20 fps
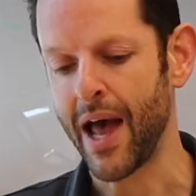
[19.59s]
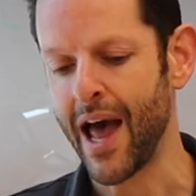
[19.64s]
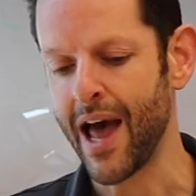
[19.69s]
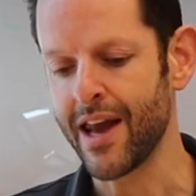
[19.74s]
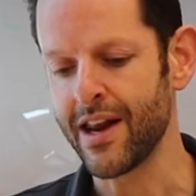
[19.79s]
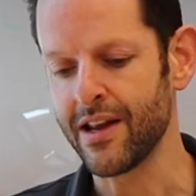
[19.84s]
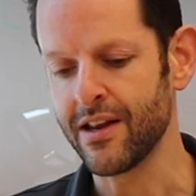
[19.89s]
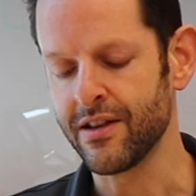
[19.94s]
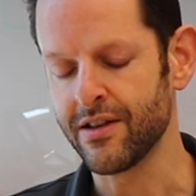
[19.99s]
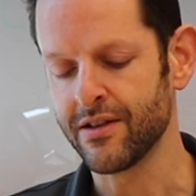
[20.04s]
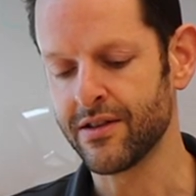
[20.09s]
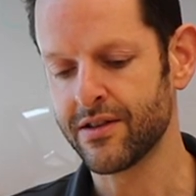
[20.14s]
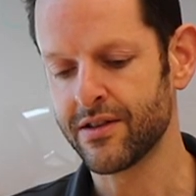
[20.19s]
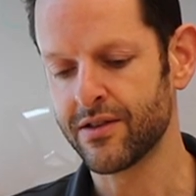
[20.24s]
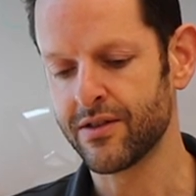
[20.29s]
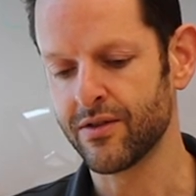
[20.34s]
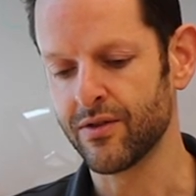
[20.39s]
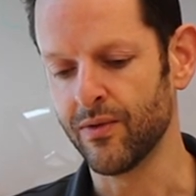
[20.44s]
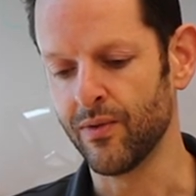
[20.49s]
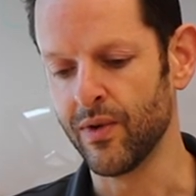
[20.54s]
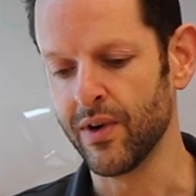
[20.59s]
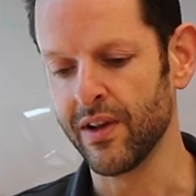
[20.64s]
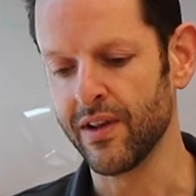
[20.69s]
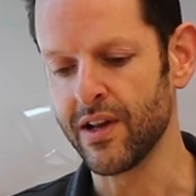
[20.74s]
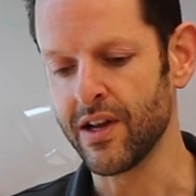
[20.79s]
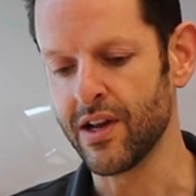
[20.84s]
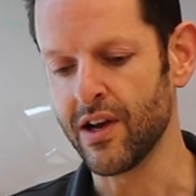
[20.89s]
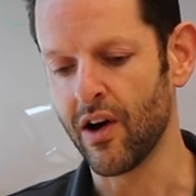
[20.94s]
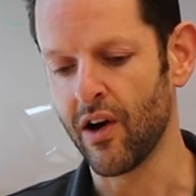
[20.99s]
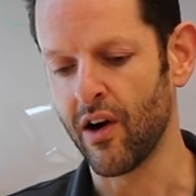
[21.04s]
Patents
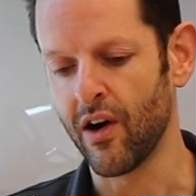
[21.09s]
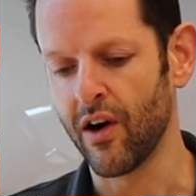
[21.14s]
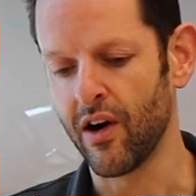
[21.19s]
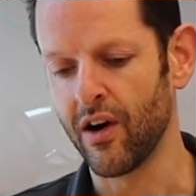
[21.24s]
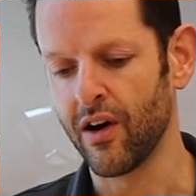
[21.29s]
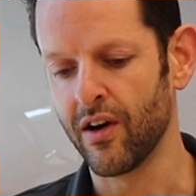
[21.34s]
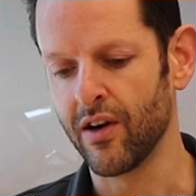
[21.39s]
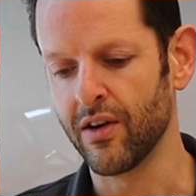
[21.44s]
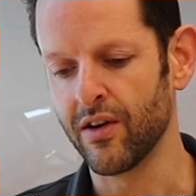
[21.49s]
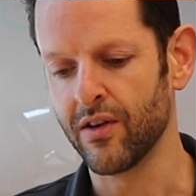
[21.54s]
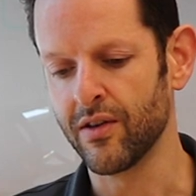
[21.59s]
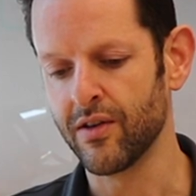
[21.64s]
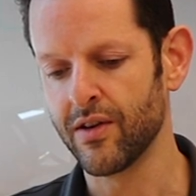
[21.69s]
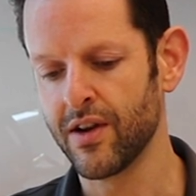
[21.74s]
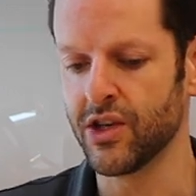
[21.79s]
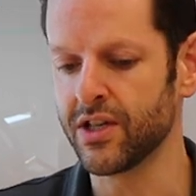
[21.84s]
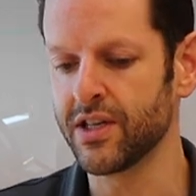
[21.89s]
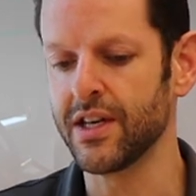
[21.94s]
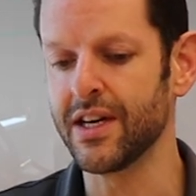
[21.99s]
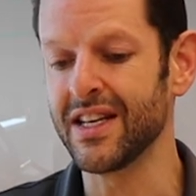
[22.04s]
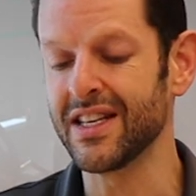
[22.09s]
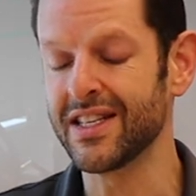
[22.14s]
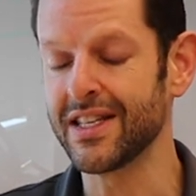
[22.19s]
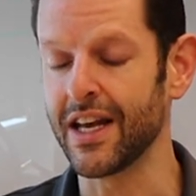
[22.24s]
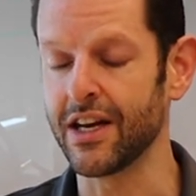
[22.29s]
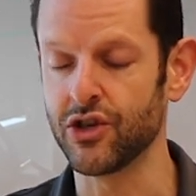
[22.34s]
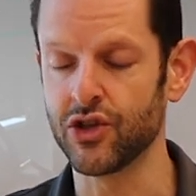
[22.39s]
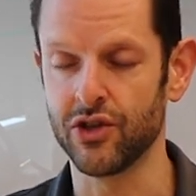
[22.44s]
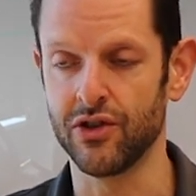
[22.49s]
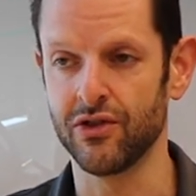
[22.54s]
really are just an
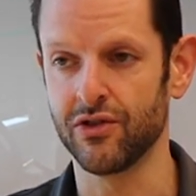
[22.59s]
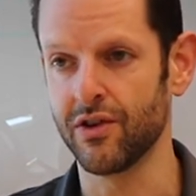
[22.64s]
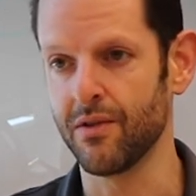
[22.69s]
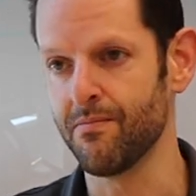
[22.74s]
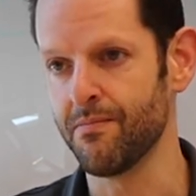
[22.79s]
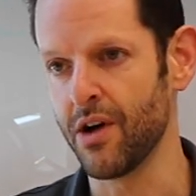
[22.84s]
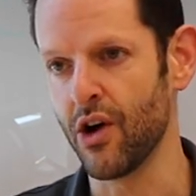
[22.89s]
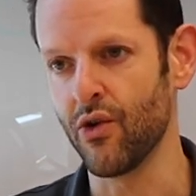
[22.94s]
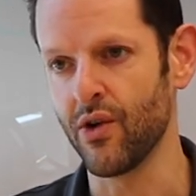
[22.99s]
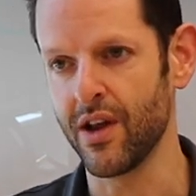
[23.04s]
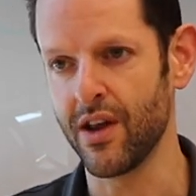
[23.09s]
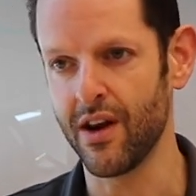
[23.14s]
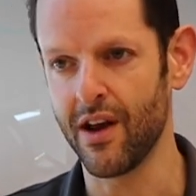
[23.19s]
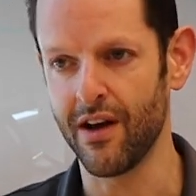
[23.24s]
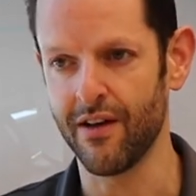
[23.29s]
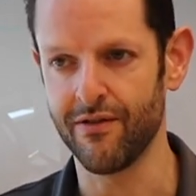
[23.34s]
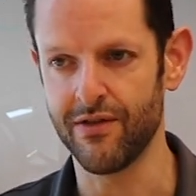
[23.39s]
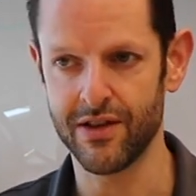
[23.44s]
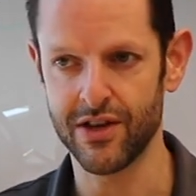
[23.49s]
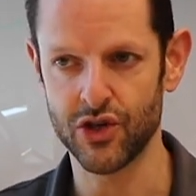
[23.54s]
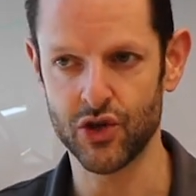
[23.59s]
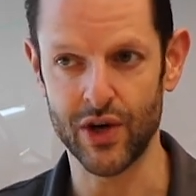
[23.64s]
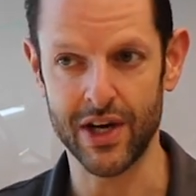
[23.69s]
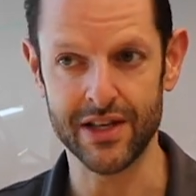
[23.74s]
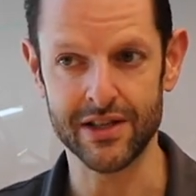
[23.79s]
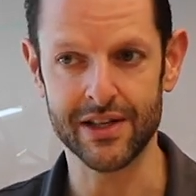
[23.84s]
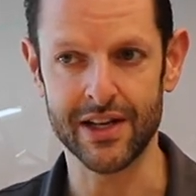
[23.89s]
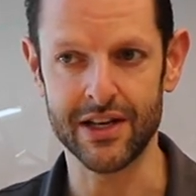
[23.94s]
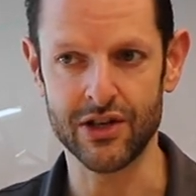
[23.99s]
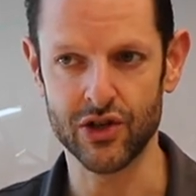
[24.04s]
essential component of the
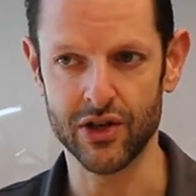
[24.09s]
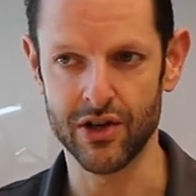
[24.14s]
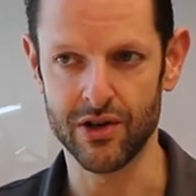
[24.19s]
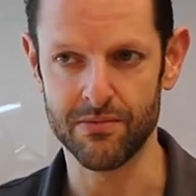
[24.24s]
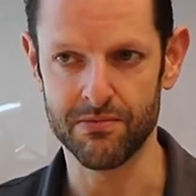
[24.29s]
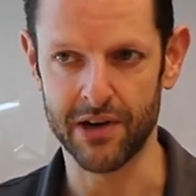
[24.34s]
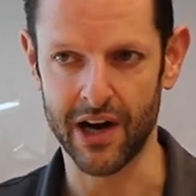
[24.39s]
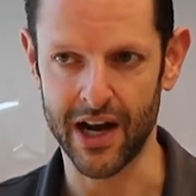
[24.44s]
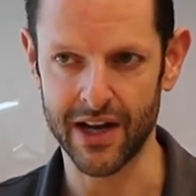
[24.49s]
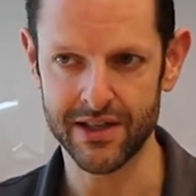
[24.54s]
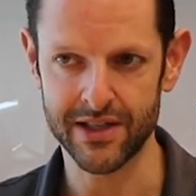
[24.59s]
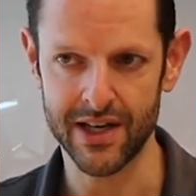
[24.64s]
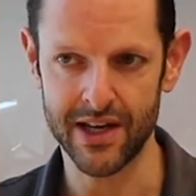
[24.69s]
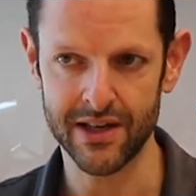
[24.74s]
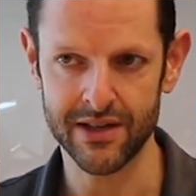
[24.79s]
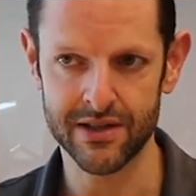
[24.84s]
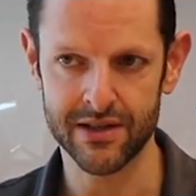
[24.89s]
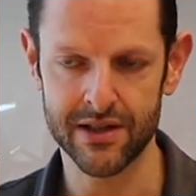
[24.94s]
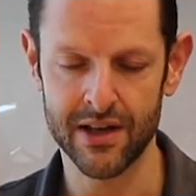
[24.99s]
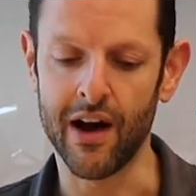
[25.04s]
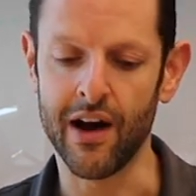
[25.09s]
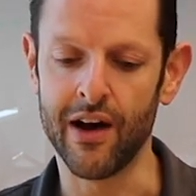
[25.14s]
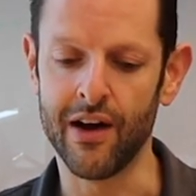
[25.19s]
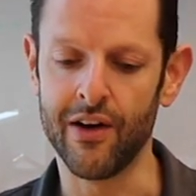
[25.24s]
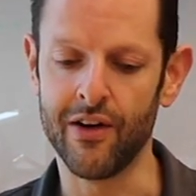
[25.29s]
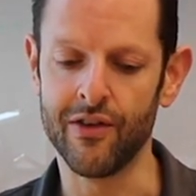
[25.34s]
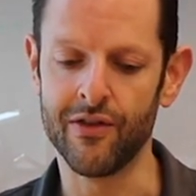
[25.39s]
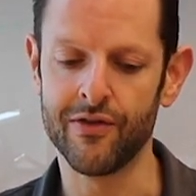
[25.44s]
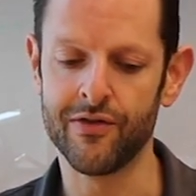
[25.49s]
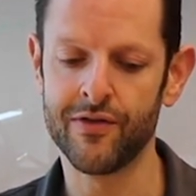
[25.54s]
translational process
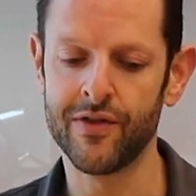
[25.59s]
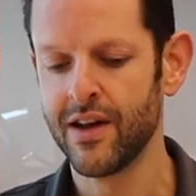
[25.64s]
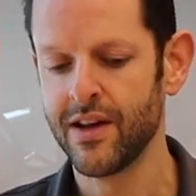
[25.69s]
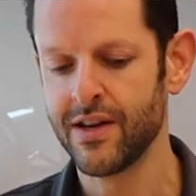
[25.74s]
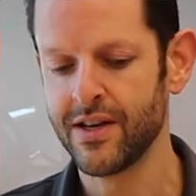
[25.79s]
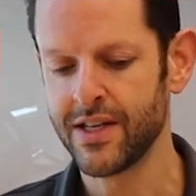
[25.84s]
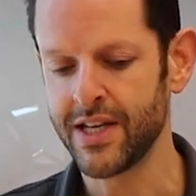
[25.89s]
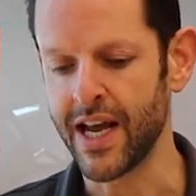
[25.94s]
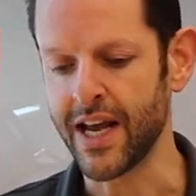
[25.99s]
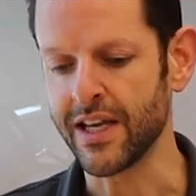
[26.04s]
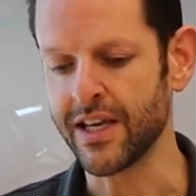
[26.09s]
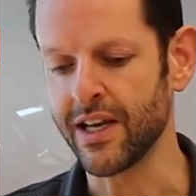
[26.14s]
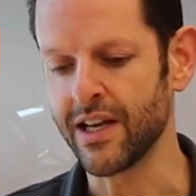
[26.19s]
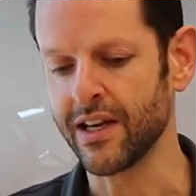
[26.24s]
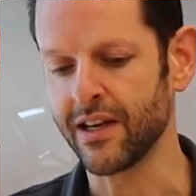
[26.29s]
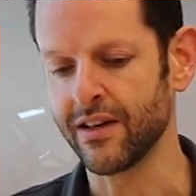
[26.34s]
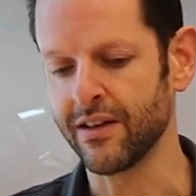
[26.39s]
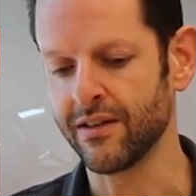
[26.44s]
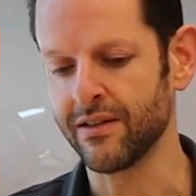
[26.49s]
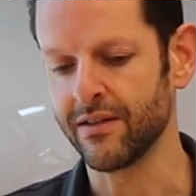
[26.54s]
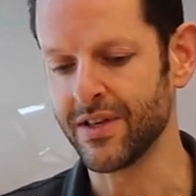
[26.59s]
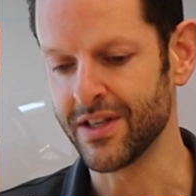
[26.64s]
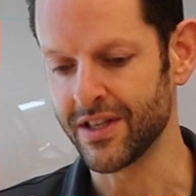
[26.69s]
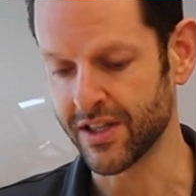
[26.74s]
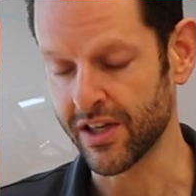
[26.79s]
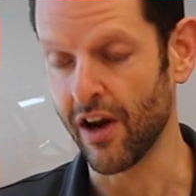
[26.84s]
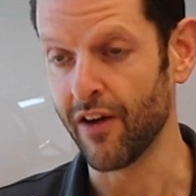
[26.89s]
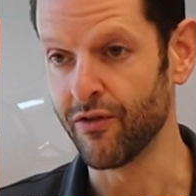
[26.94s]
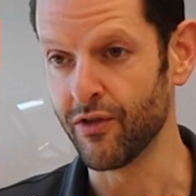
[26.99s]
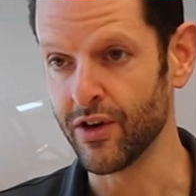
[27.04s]
of taking
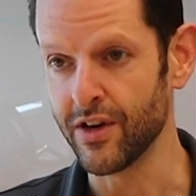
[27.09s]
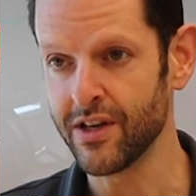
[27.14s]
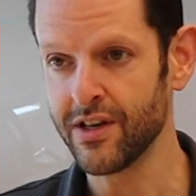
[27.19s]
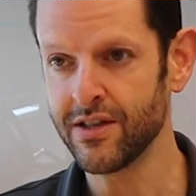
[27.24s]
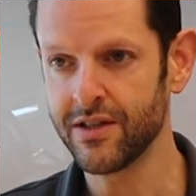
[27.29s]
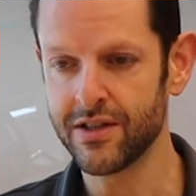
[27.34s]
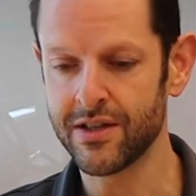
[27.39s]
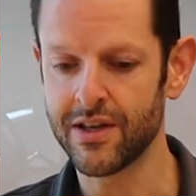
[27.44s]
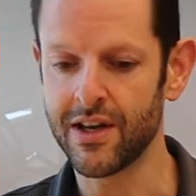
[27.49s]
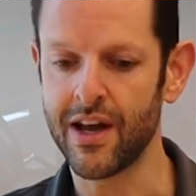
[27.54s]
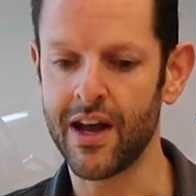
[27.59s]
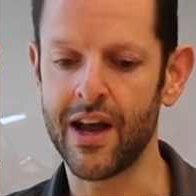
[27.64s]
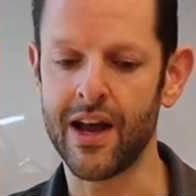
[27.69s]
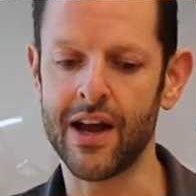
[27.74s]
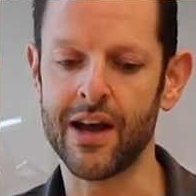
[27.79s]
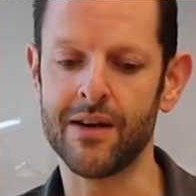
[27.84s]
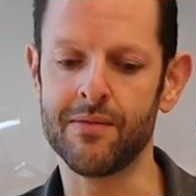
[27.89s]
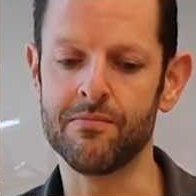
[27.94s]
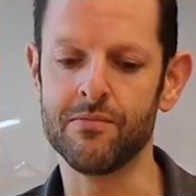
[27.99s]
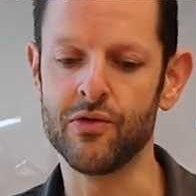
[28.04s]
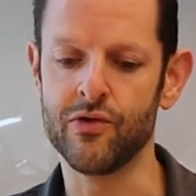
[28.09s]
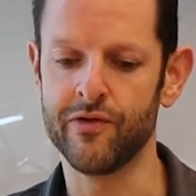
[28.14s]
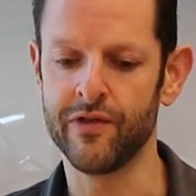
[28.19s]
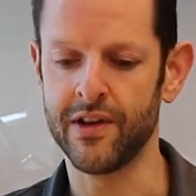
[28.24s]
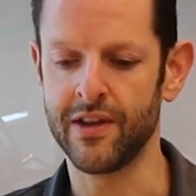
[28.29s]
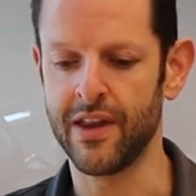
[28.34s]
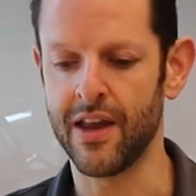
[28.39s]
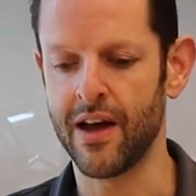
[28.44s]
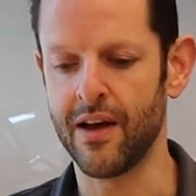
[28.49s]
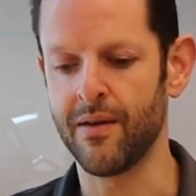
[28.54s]
discoveries and
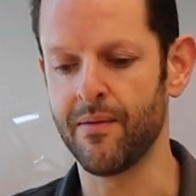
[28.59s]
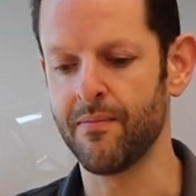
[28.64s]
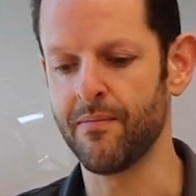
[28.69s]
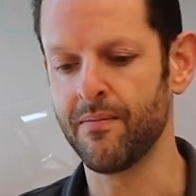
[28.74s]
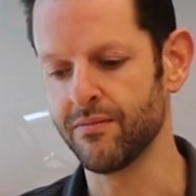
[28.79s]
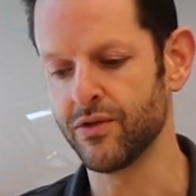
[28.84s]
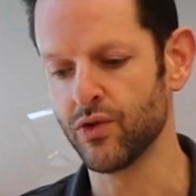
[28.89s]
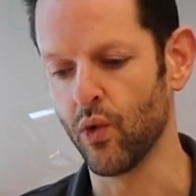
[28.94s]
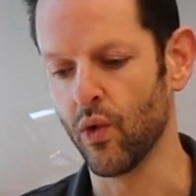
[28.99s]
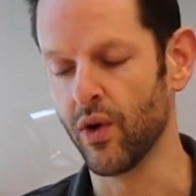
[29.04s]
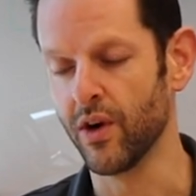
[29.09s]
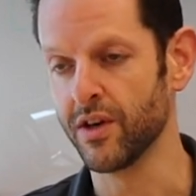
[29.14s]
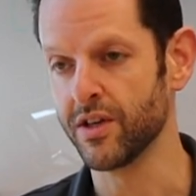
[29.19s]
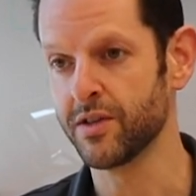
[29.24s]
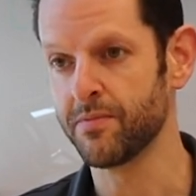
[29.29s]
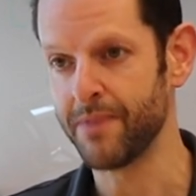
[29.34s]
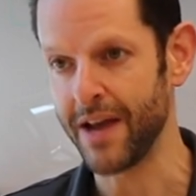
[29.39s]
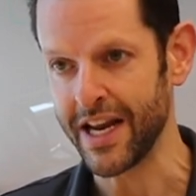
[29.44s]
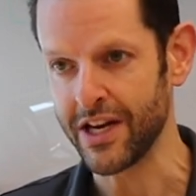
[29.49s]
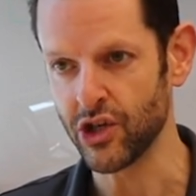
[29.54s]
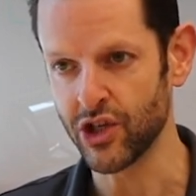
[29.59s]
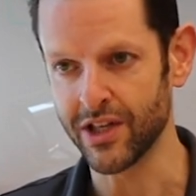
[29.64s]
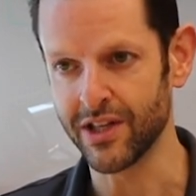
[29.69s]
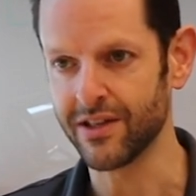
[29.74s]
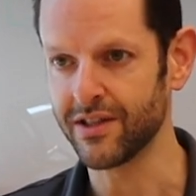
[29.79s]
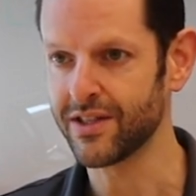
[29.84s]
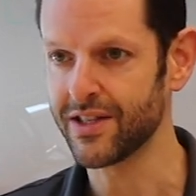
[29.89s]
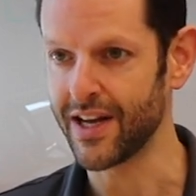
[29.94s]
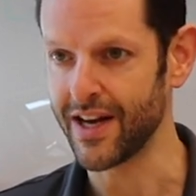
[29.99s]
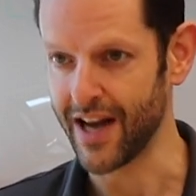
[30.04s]
moving them towards
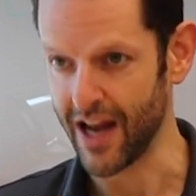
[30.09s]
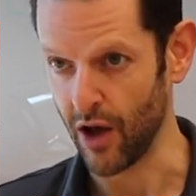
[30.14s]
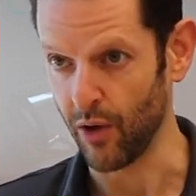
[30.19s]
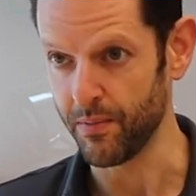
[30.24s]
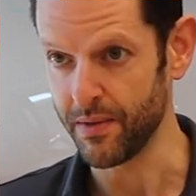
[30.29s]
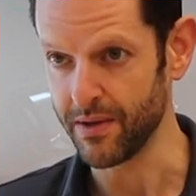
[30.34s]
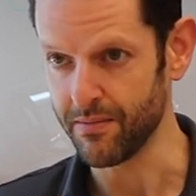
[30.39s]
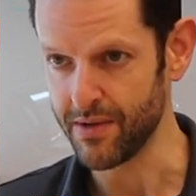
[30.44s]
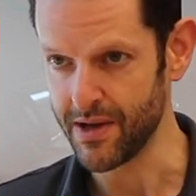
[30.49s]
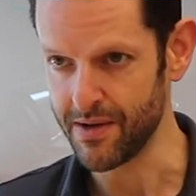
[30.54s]
patients and helping